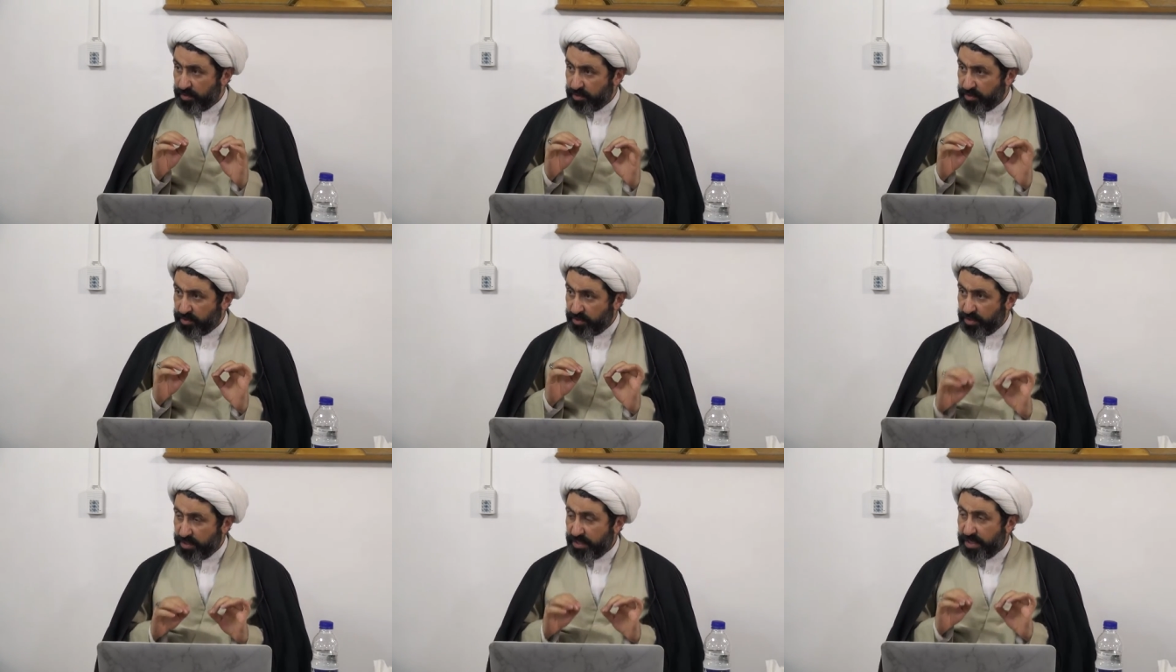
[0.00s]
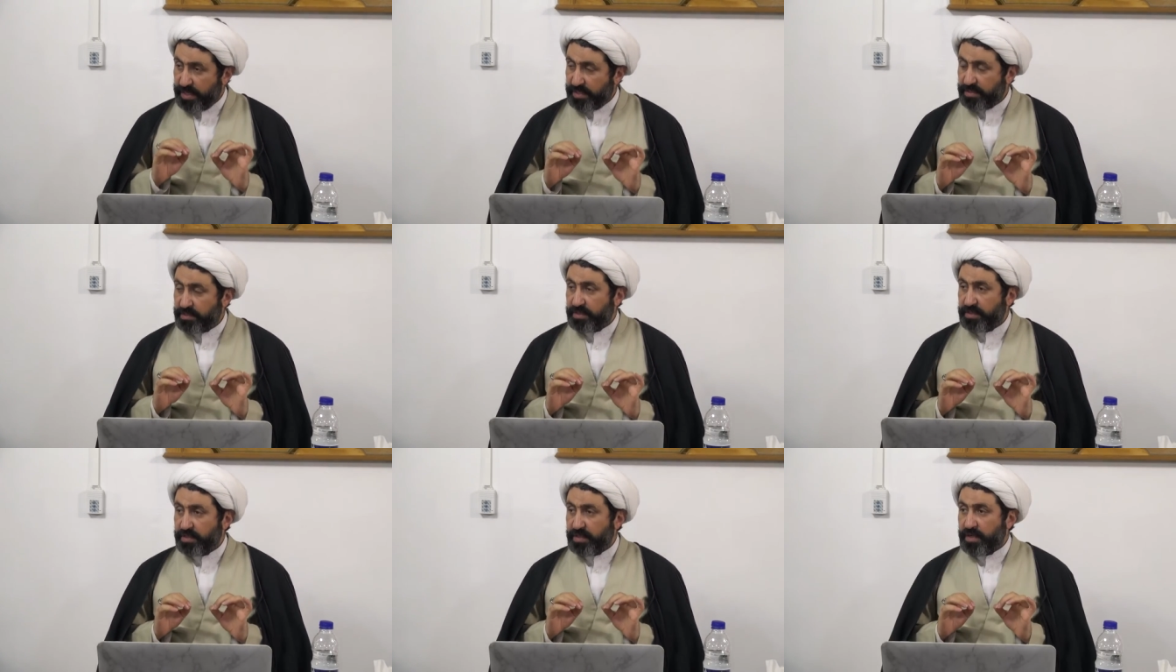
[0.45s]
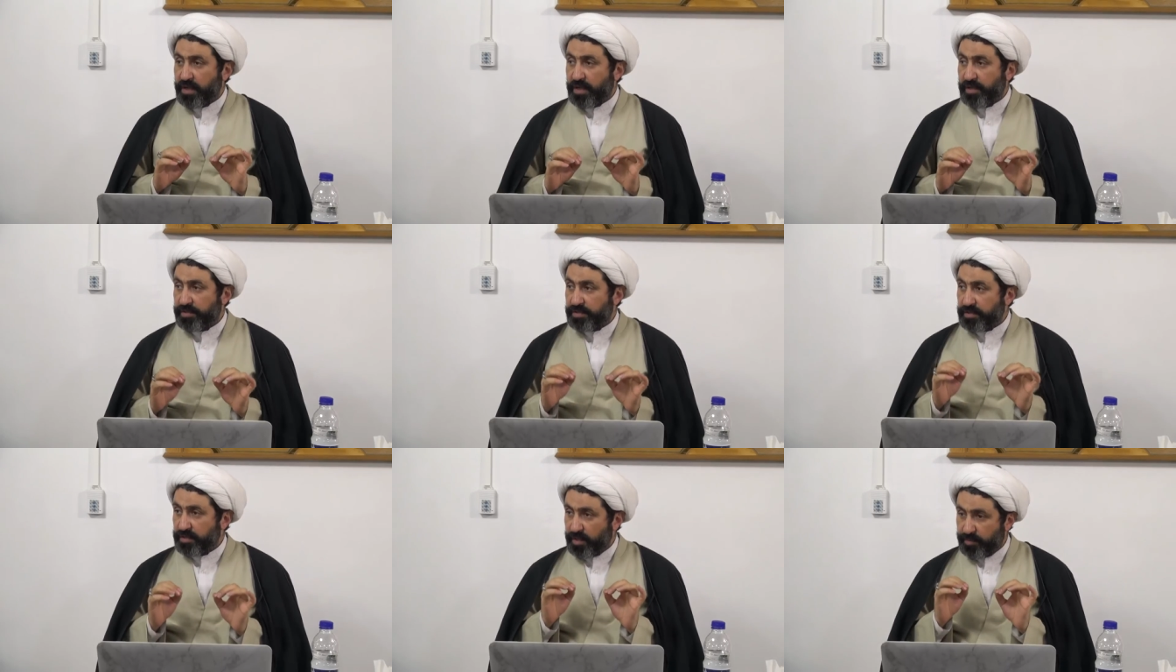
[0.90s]
created in
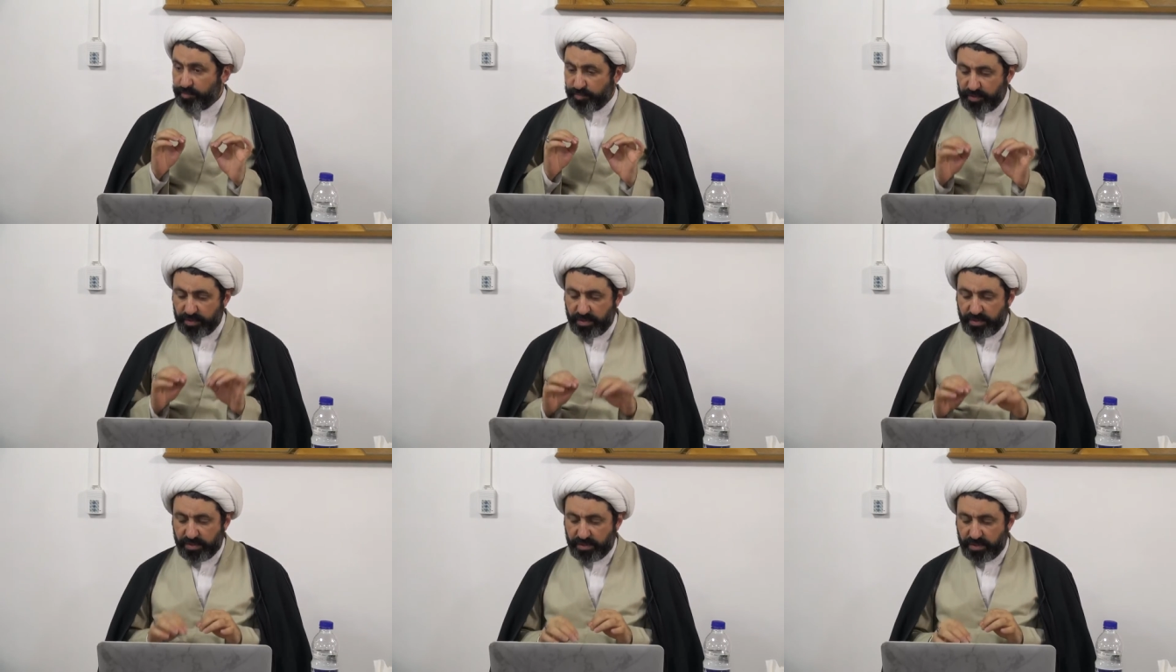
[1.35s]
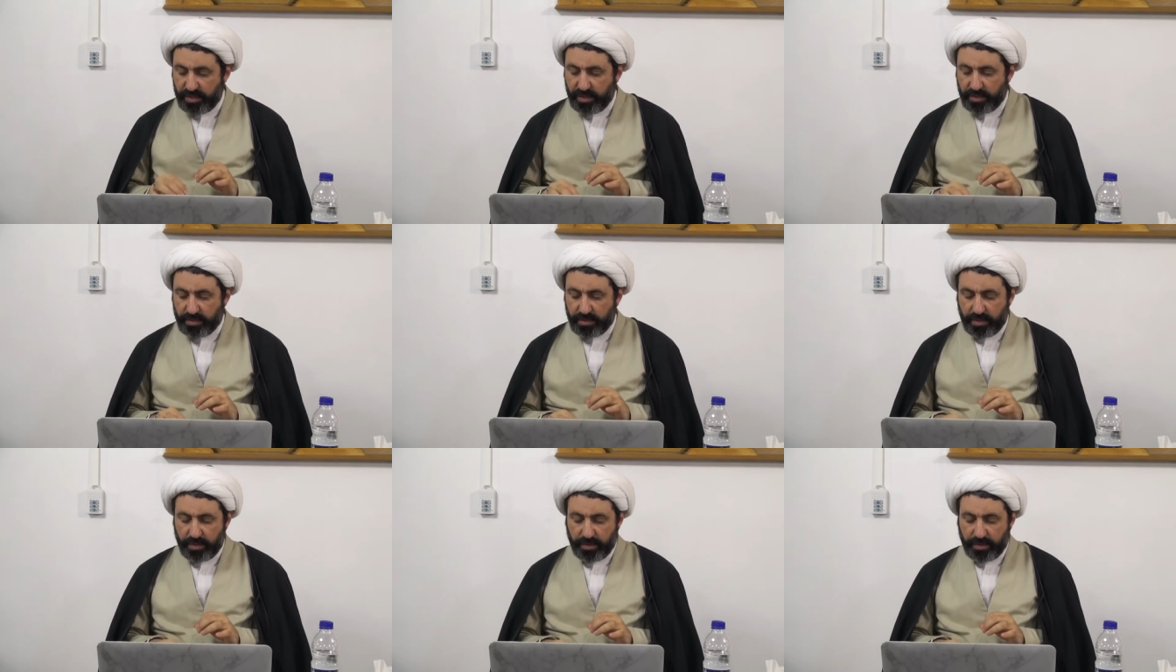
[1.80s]
us, they are predestined.